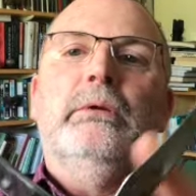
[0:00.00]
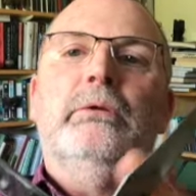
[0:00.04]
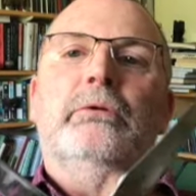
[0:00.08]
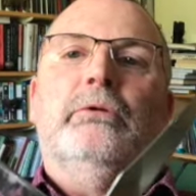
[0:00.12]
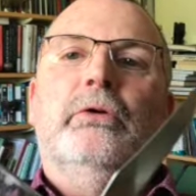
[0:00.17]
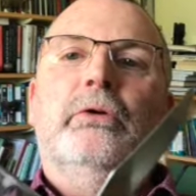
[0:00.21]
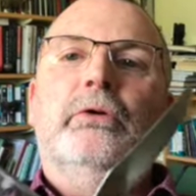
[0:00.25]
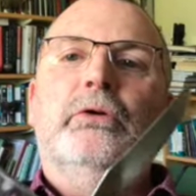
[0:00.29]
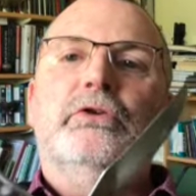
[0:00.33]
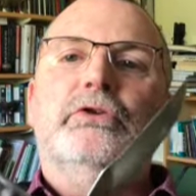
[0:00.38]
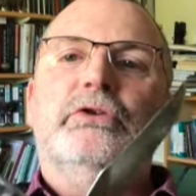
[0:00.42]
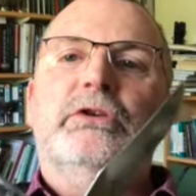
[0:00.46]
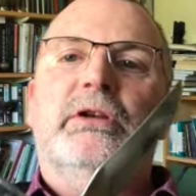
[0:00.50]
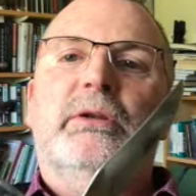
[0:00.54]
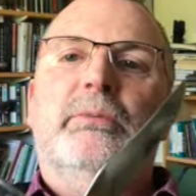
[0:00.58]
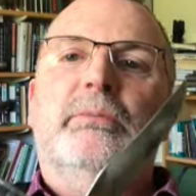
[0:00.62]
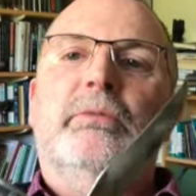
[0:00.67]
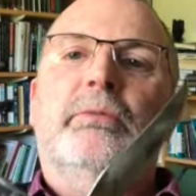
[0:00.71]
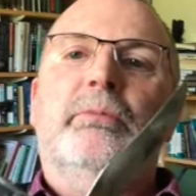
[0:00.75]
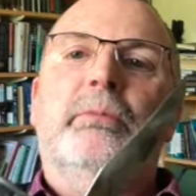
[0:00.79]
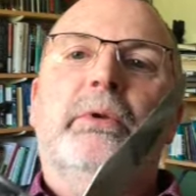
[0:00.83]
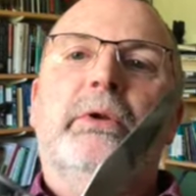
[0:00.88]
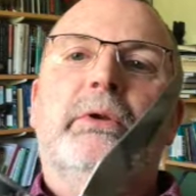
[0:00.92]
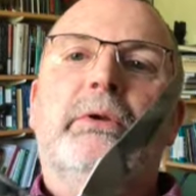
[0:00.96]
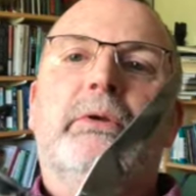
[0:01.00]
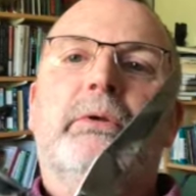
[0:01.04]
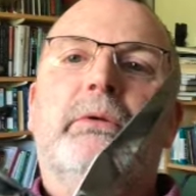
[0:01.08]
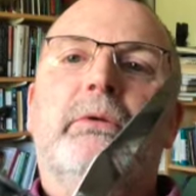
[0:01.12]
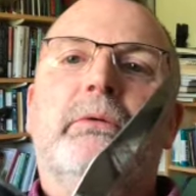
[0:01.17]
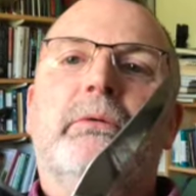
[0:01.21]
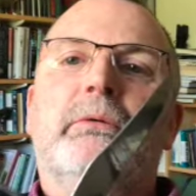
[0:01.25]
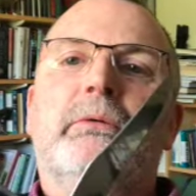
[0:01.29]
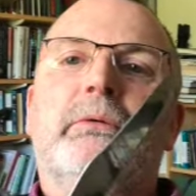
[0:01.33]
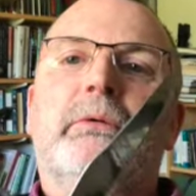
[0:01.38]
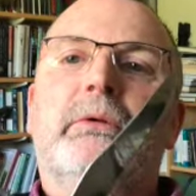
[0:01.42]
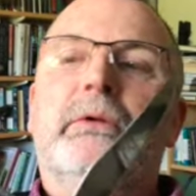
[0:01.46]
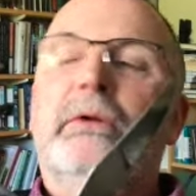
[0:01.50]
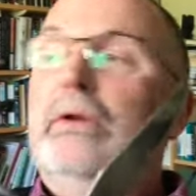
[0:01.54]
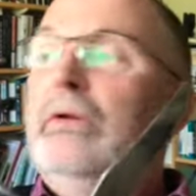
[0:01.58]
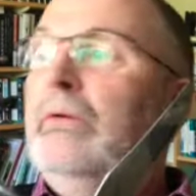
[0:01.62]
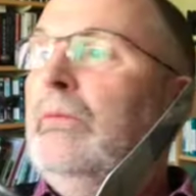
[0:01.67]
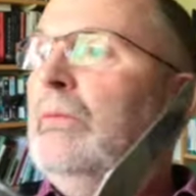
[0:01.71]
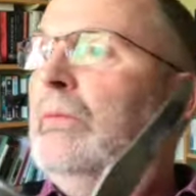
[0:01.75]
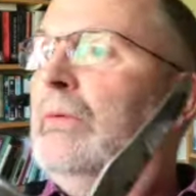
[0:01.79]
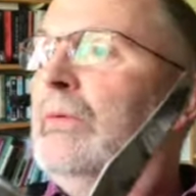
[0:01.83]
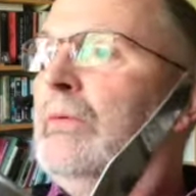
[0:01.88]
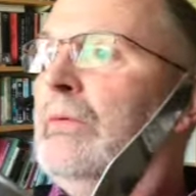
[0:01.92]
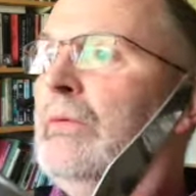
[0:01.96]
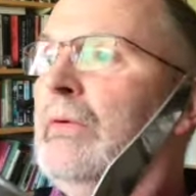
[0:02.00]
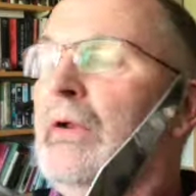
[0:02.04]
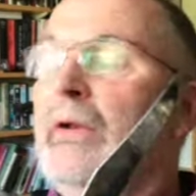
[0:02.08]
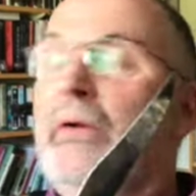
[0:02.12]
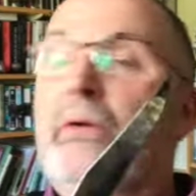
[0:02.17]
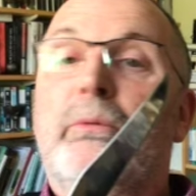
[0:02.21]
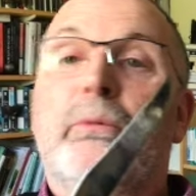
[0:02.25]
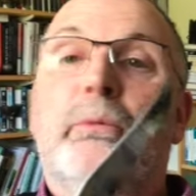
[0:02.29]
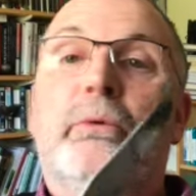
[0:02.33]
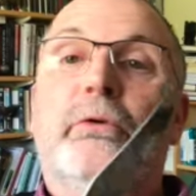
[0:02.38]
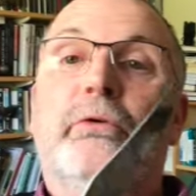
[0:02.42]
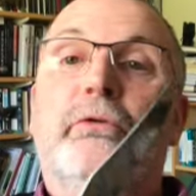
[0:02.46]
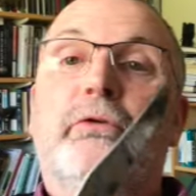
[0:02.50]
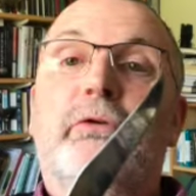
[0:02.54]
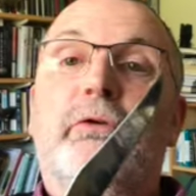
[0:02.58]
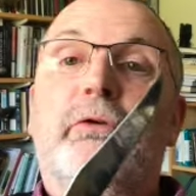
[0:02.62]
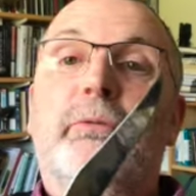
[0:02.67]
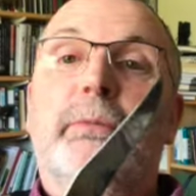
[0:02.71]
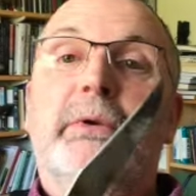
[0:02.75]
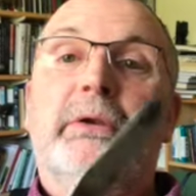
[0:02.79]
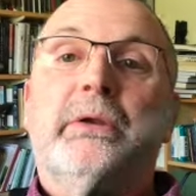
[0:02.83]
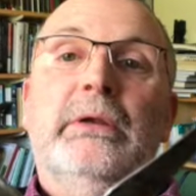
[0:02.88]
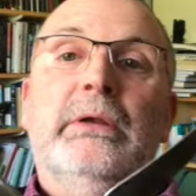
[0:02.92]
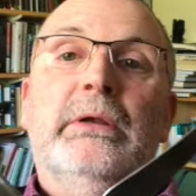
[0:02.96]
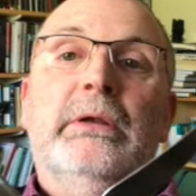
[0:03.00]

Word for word: Turkish clip, depending on how you want to, how you want to term it.